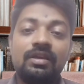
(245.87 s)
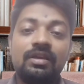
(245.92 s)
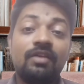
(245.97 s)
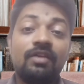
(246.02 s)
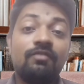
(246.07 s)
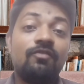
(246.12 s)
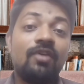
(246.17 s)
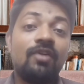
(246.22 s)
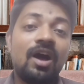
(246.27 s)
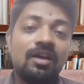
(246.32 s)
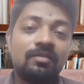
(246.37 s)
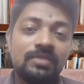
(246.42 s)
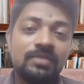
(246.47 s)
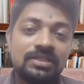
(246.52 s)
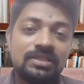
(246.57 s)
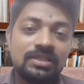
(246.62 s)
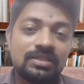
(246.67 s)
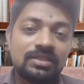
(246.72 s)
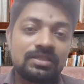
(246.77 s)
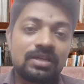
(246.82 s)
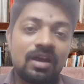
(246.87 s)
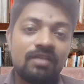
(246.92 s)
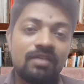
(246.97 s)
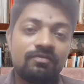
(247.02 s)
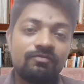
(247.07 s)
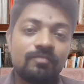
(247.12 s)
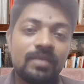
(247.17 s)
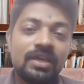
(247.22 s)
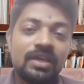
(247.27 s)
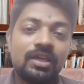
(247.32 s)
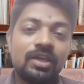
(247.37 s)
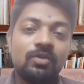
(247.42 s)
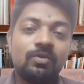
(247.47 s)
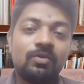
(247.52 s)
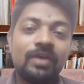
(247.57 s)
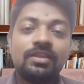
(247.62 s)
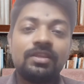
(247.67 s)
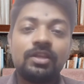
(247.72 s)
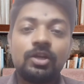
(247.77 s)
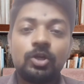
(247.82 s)
A pharmacy staff may give
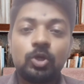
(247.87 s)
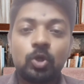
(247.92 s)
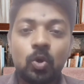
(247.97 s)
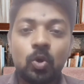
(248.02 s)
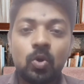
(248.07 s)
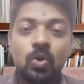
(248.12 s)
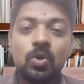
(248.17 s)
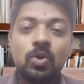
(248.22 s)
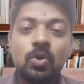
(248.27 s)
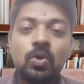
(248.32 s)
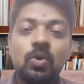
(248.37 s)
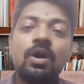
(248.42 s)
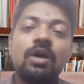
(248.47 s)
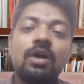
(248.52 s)
either Dolo